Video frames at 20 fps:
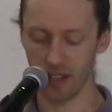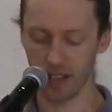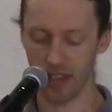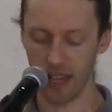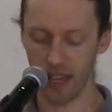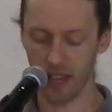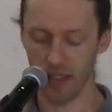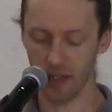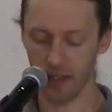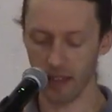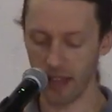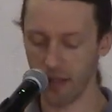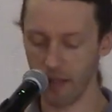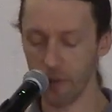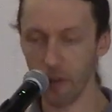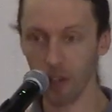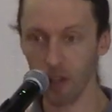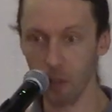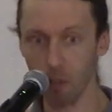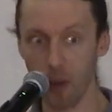They
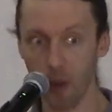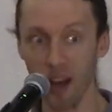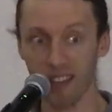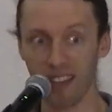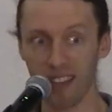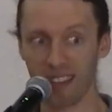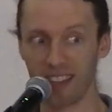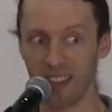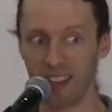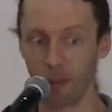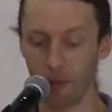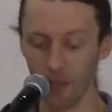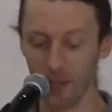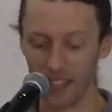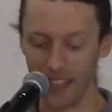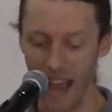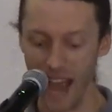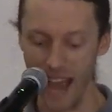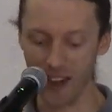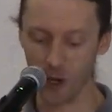feel a presence, they feel
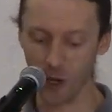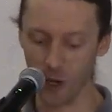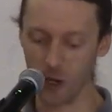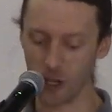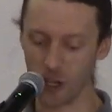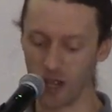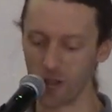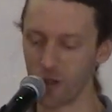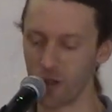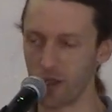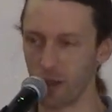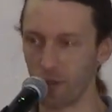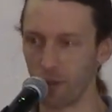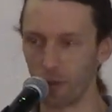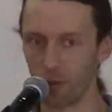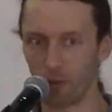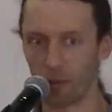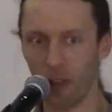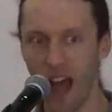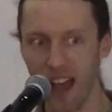an energy, there's a
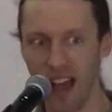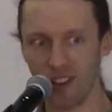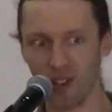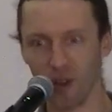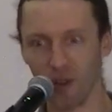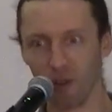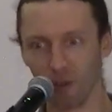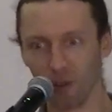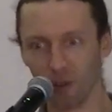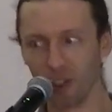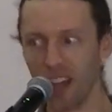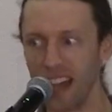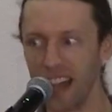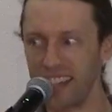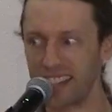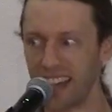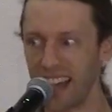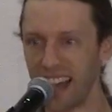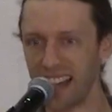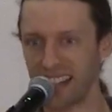flash of
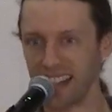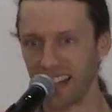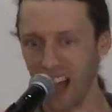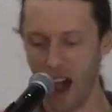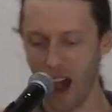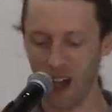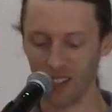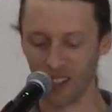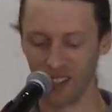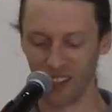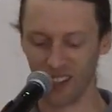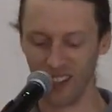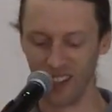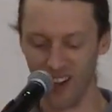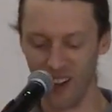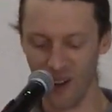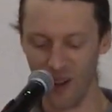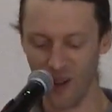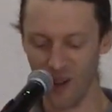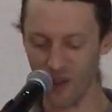light and color,
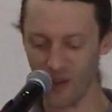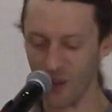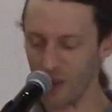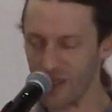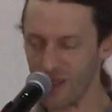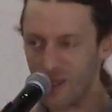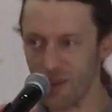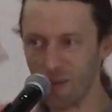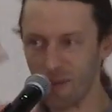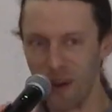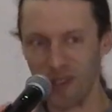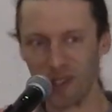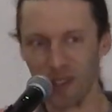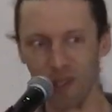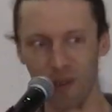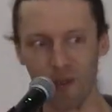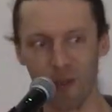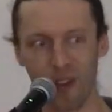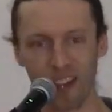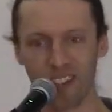all sorts of special
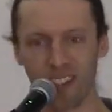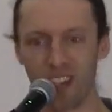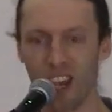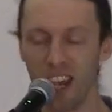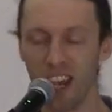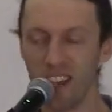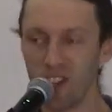effects.